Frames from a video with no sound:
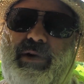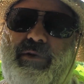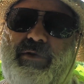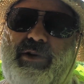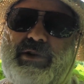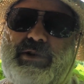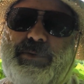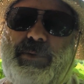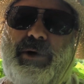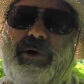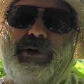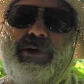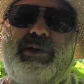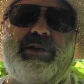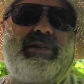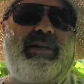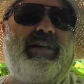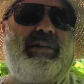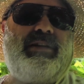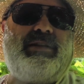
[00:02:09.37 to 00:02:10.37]
of the
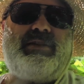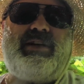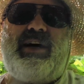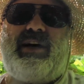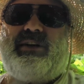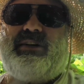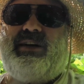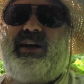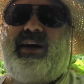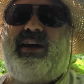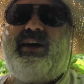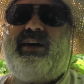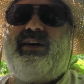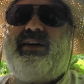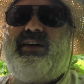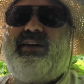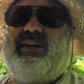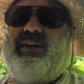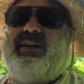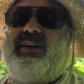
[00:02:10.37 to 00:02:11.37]
asparagus on this hot day.
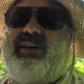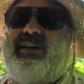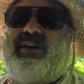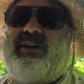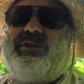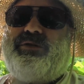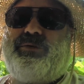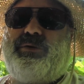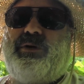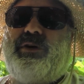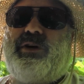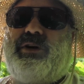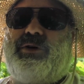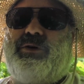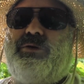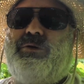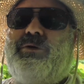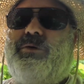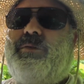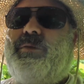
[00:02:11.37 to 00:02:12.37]
It is really
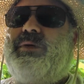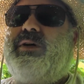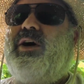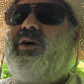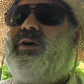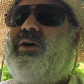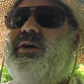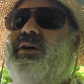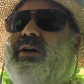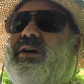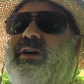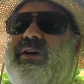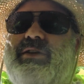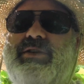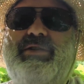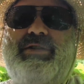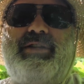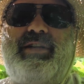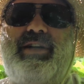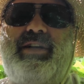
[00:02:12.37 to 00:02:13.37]
cool down into
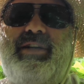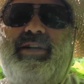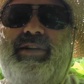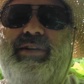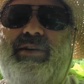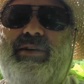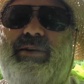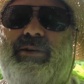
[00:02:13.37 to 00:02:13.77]
this, on